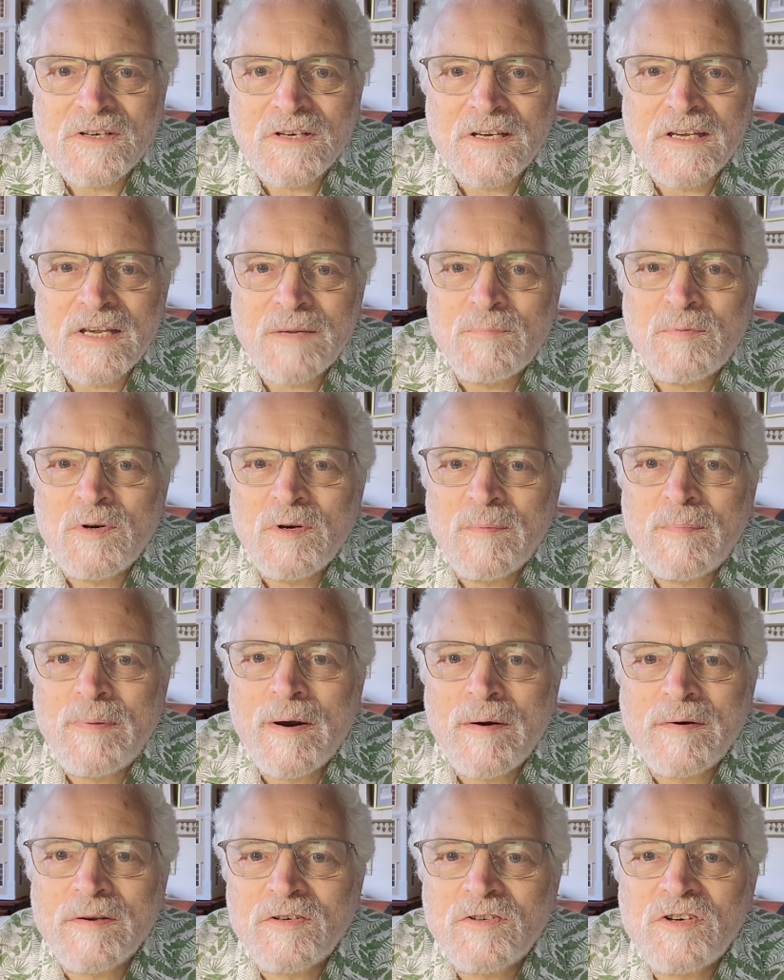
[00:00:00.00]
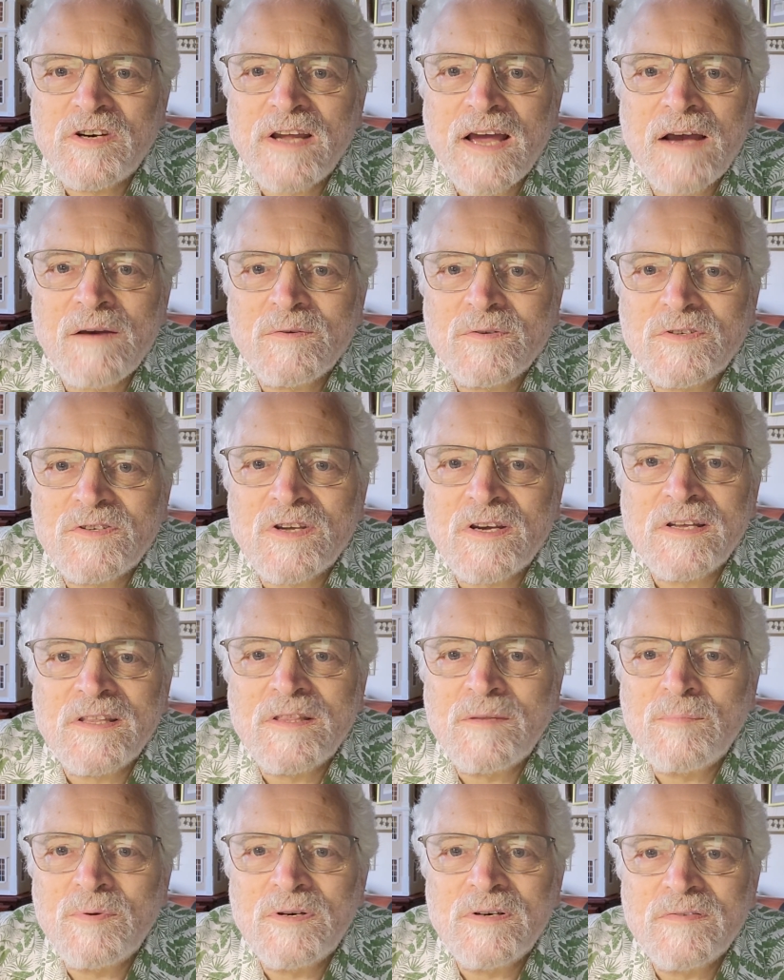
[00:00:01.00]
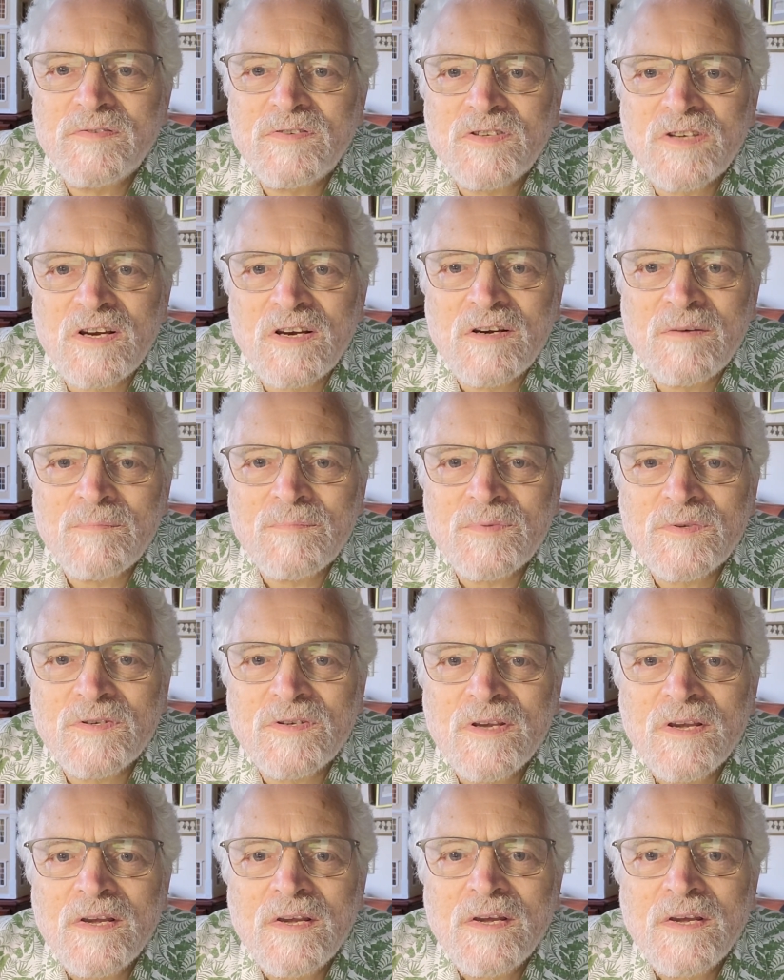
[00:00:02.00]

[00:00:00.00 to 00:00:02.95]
Hebrew poetry outside the book of Psalms.